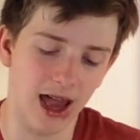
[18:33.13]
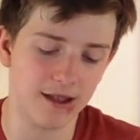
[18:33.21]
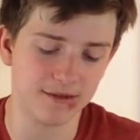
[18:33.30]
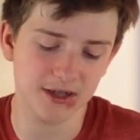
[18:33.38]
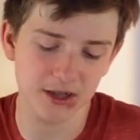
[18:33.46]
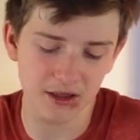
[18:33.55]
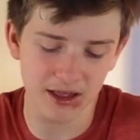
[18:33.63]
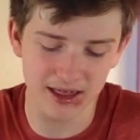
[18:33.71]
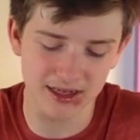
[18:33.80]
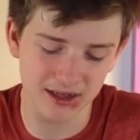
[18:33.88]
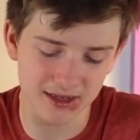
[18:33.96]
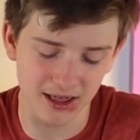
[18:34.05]
So I
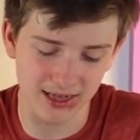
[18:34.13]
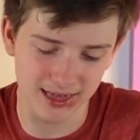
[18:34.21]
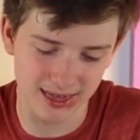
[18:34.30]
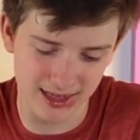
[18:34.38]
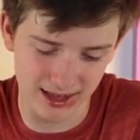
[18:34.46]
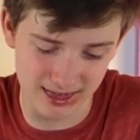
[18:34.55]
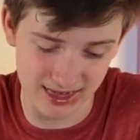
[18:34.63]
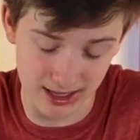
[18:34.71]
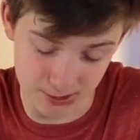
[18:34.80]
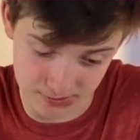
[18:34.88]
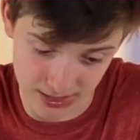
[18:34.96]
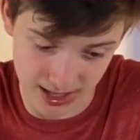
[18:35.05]
think
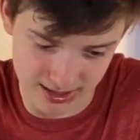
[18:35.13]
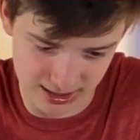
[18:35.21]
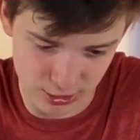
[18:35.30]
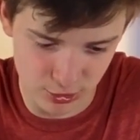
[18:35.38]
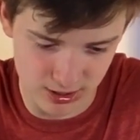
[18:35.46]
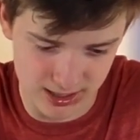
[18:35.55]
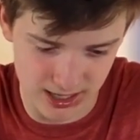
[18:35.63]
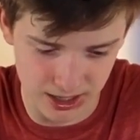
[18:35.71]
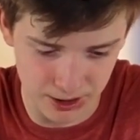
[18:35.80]
that's interesting.